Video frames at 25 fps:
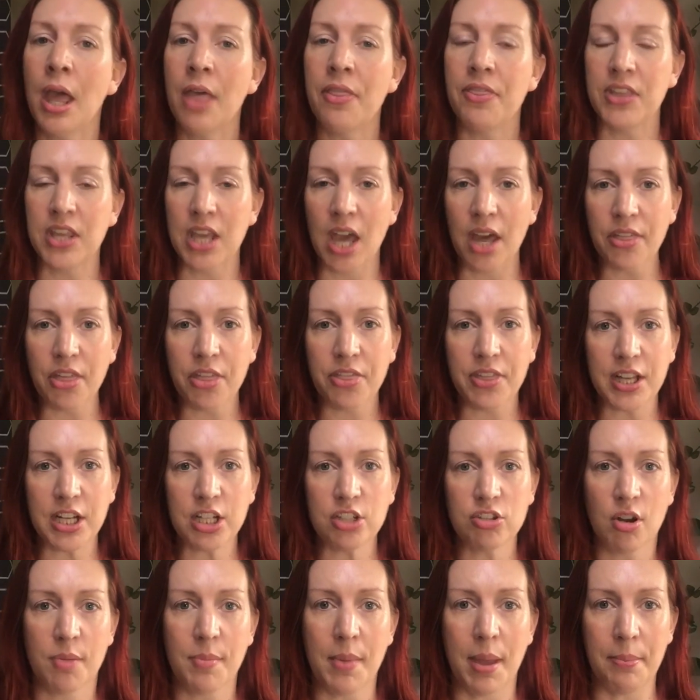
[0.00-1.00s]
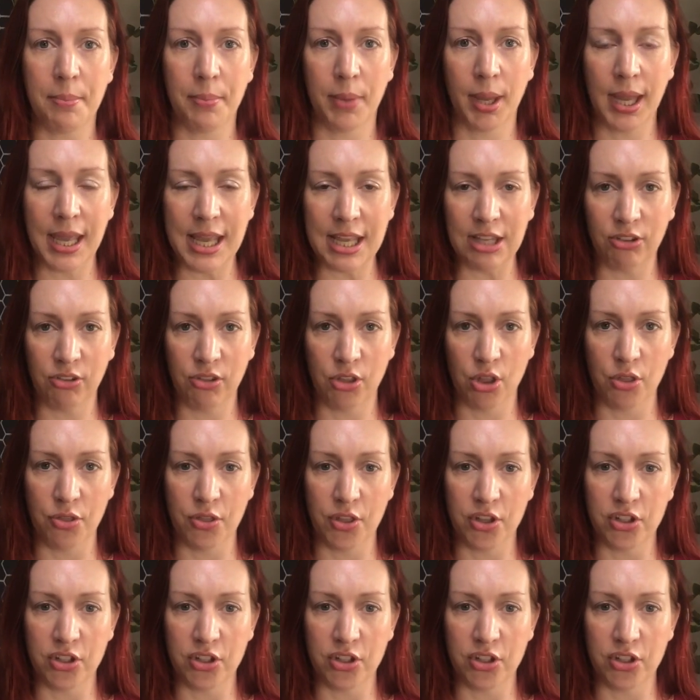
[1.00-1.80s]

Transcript: The other thing to remember is that the